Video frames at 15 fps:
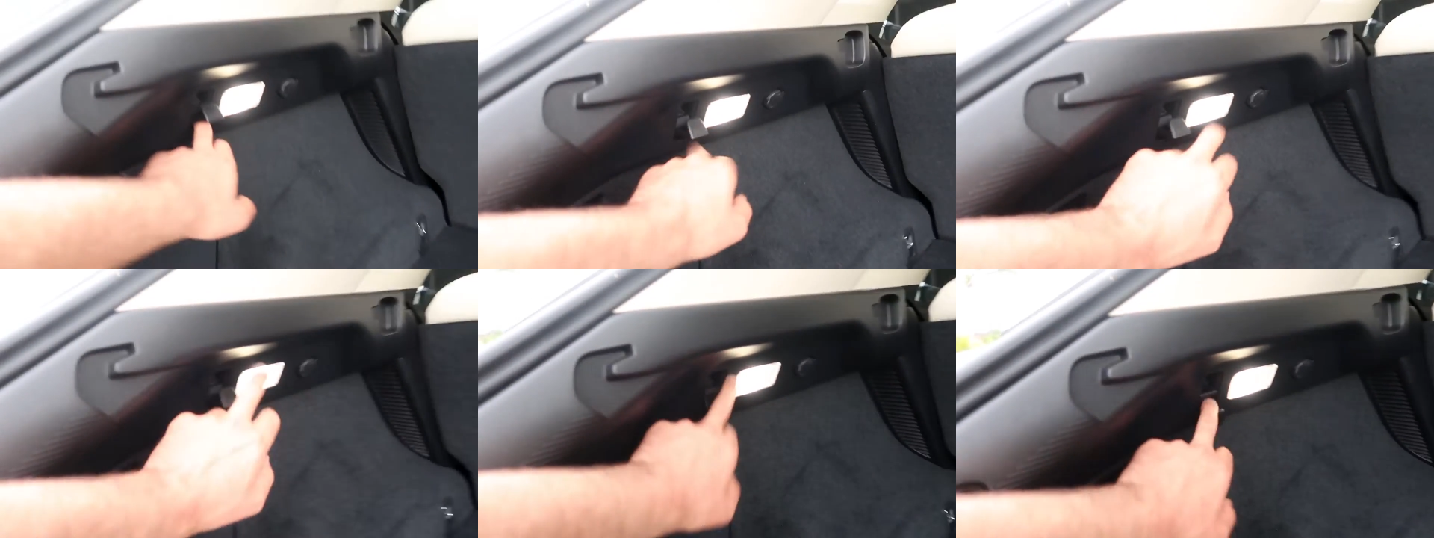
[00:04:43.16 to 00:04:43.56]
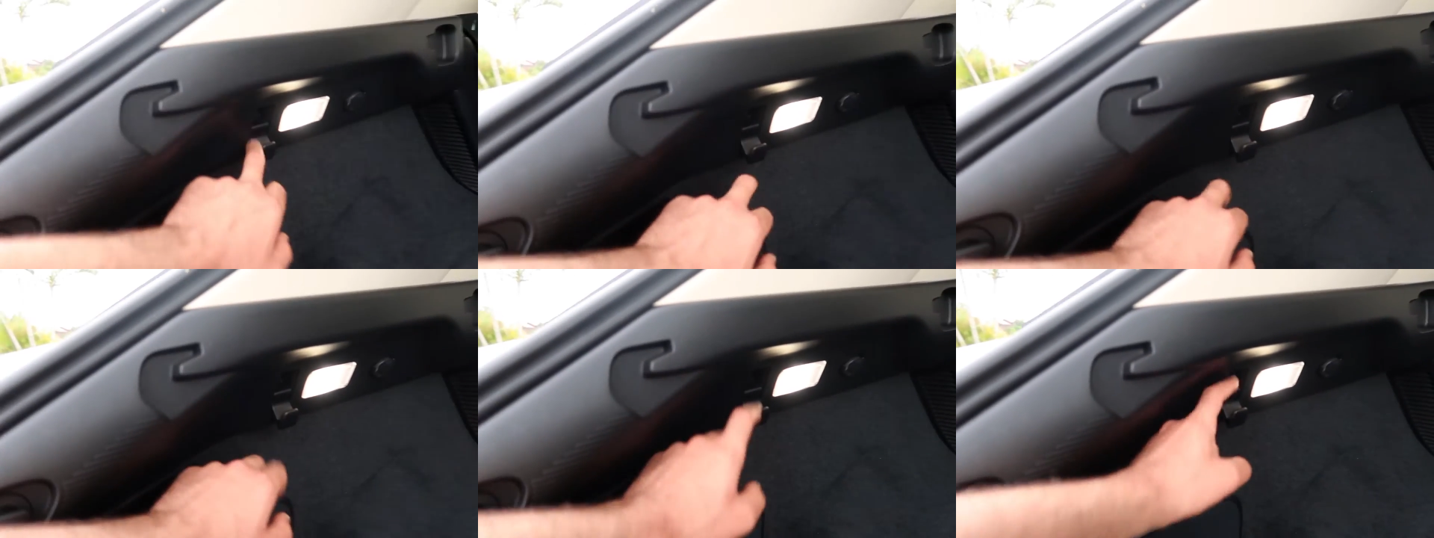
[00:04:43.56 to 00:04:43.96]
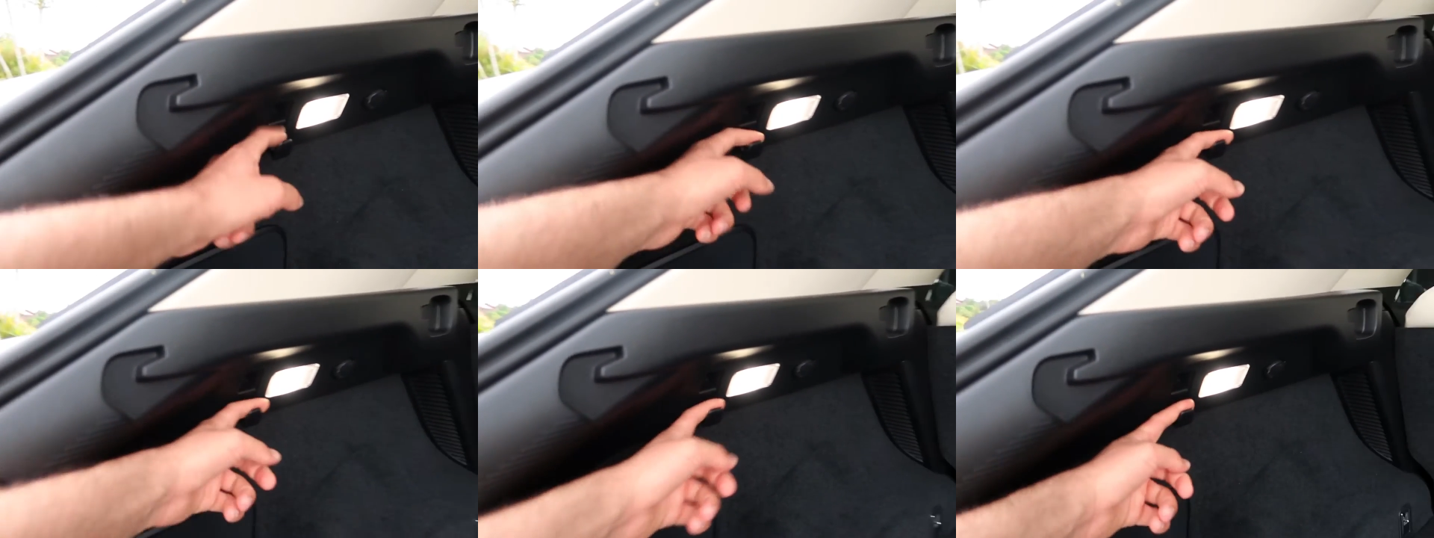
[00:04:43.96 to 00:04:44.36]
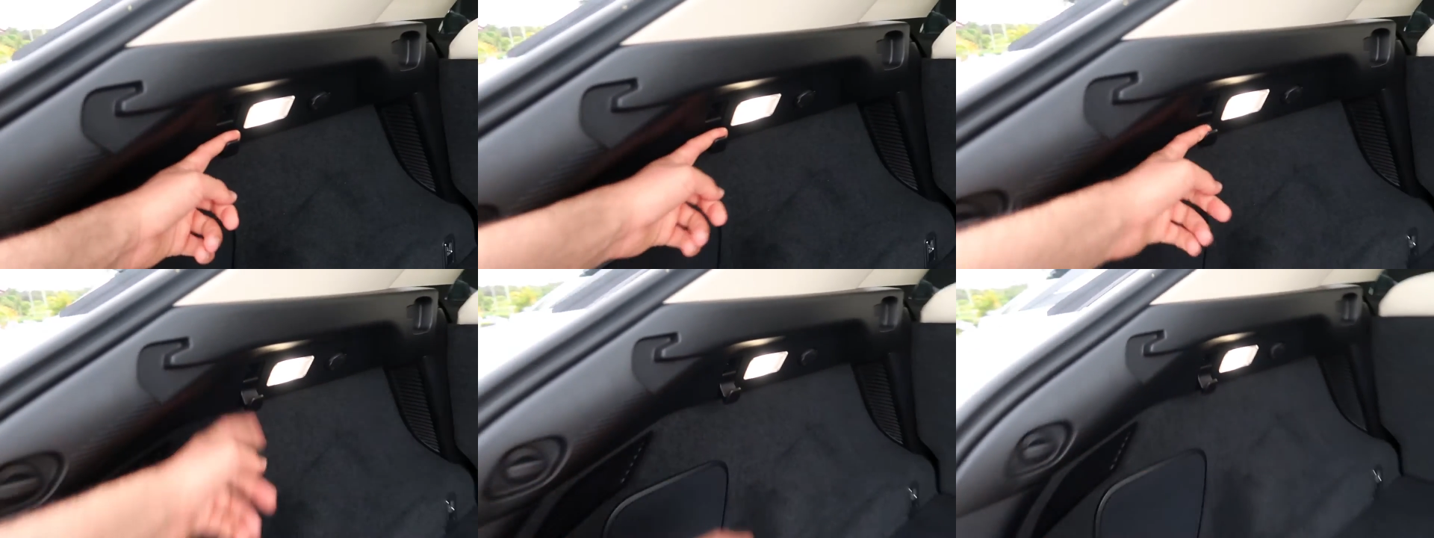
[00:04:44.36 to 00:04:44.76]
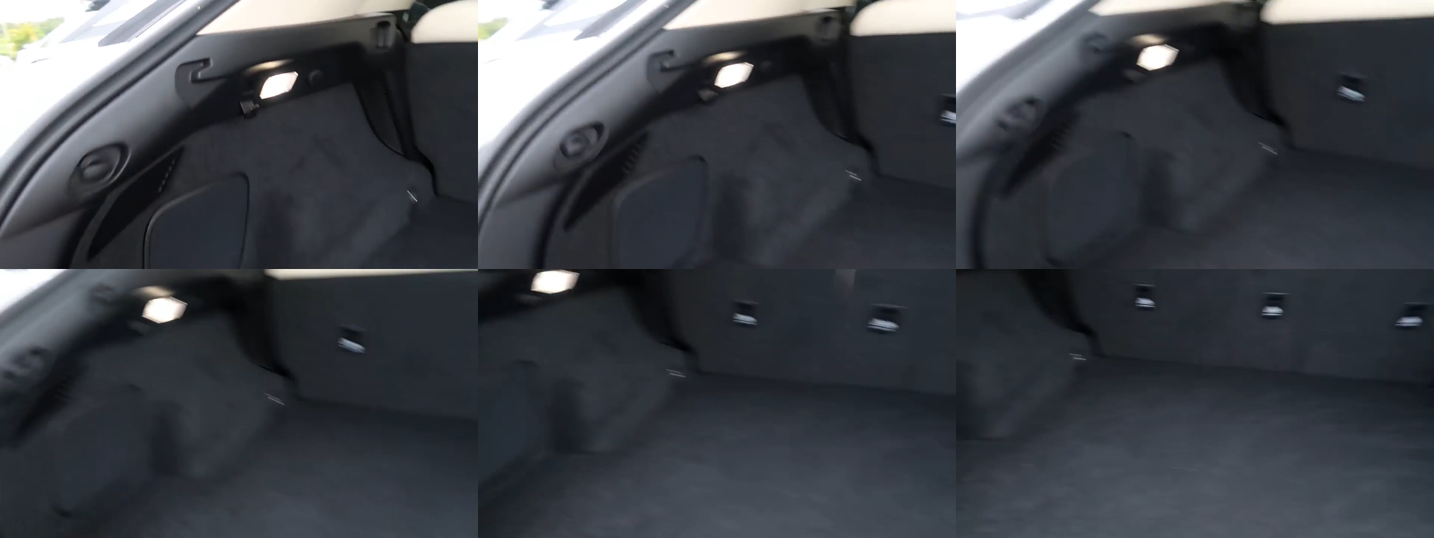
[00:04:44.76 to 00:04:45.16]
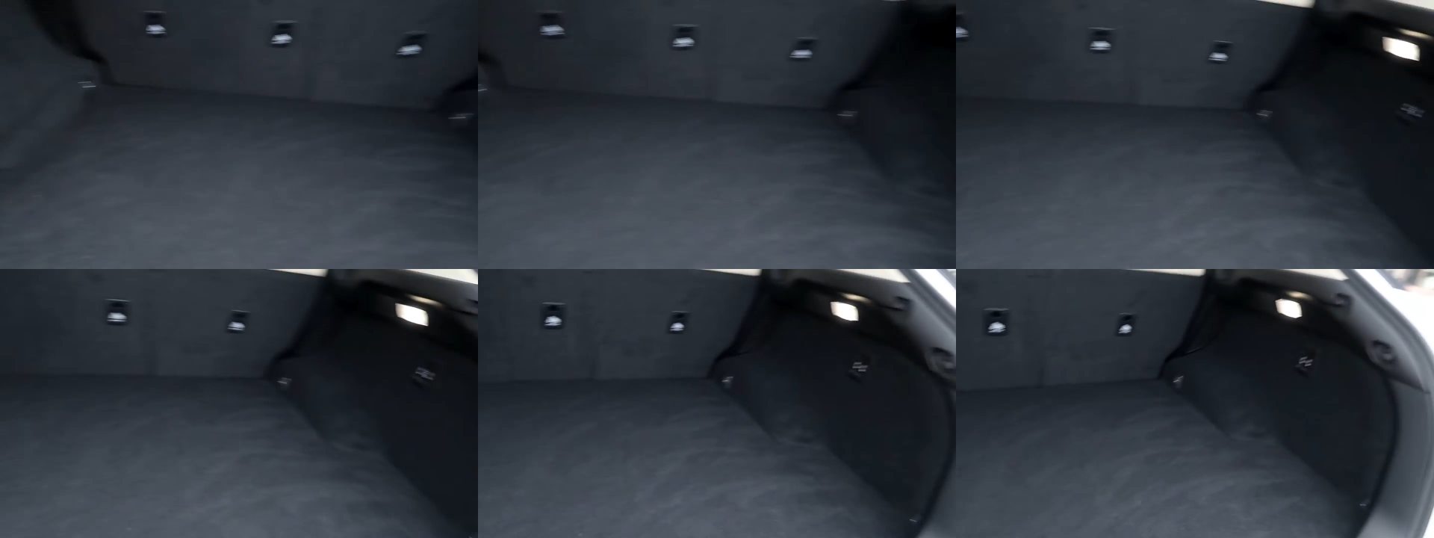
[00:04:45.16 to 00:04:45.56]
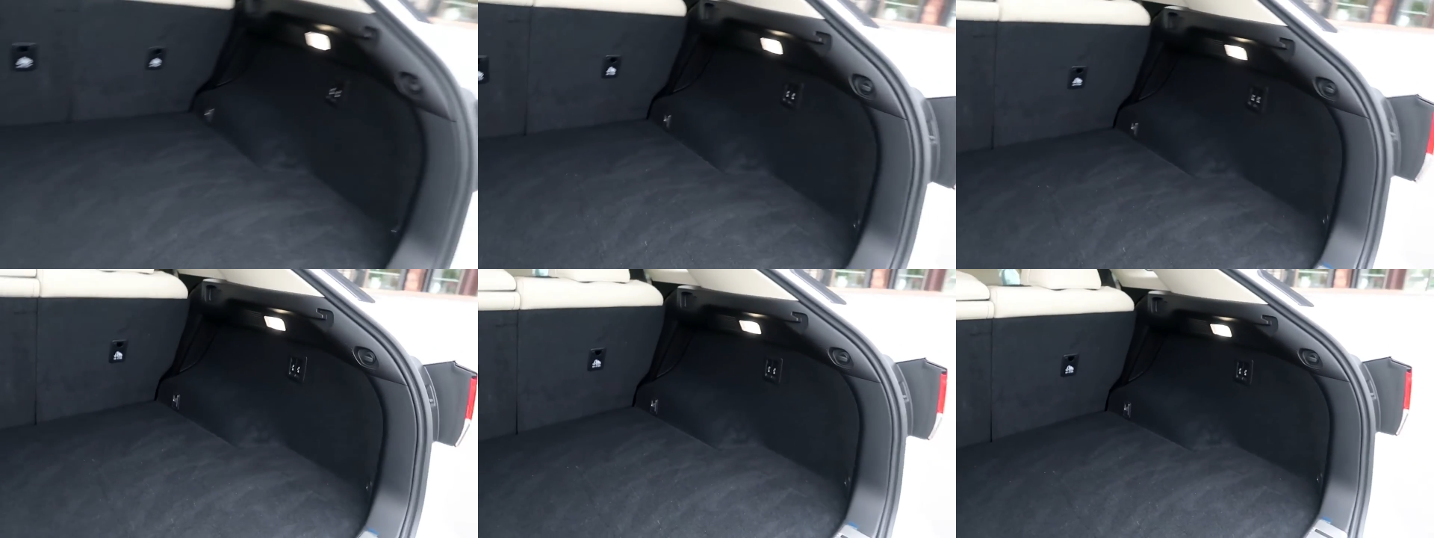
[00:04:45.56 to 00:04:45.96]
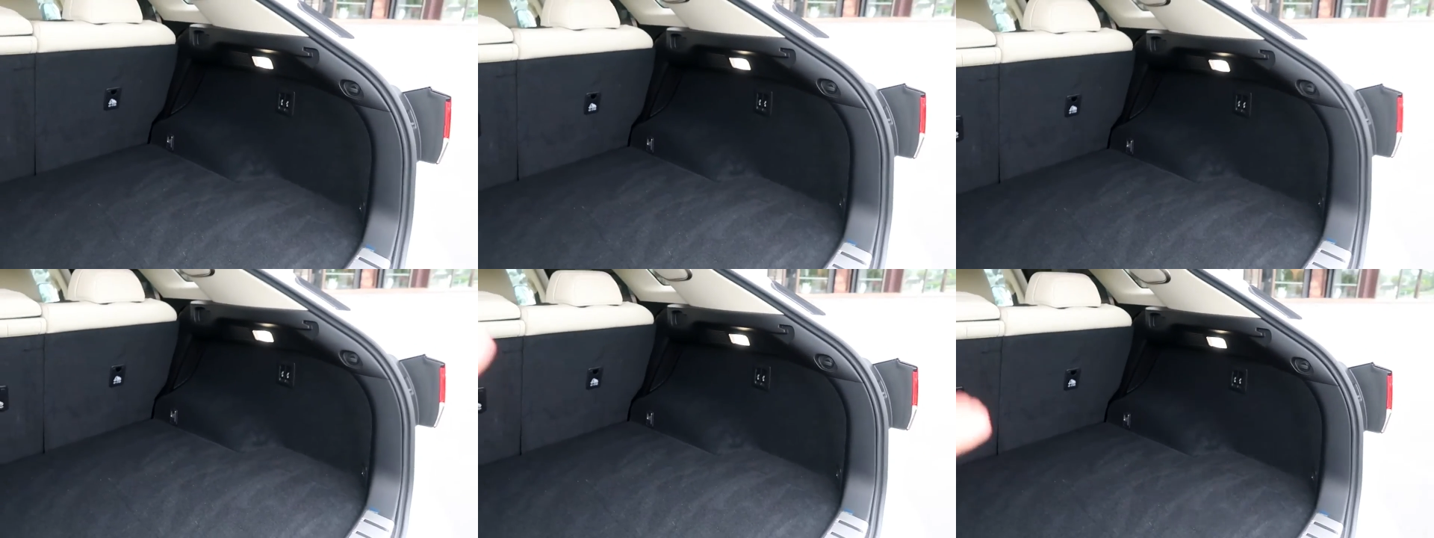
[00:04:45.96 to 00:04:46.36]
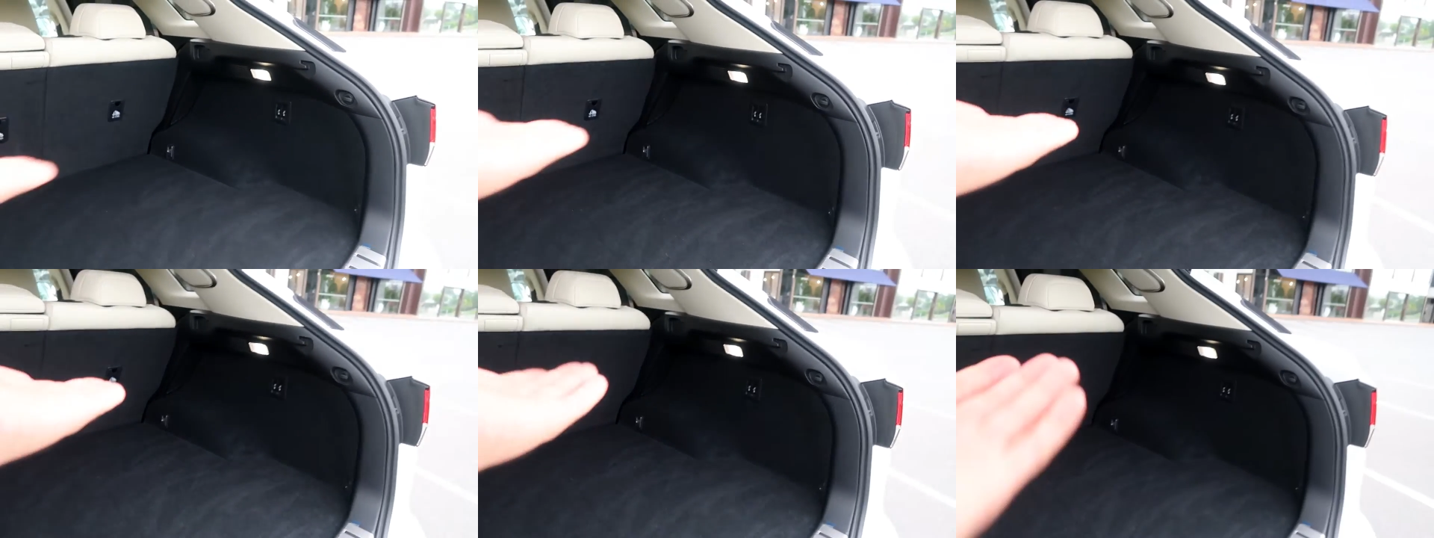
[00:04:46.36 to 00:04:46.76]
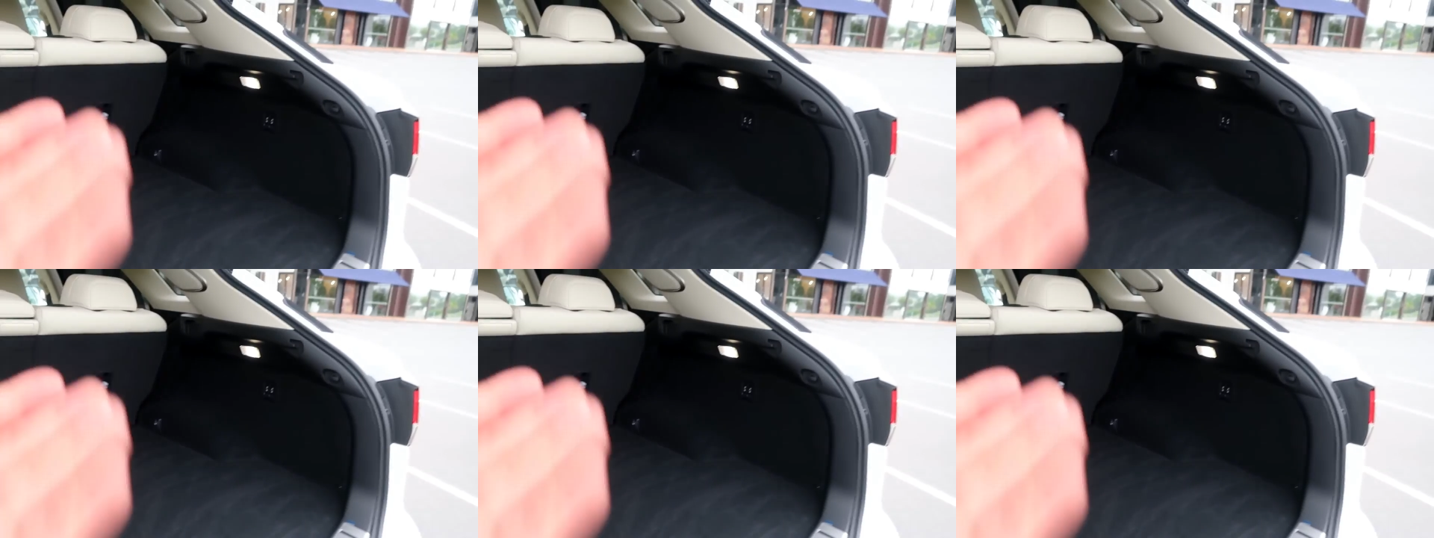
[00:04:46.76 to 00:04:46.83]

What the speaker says: No face is visible, so there are no lips to read.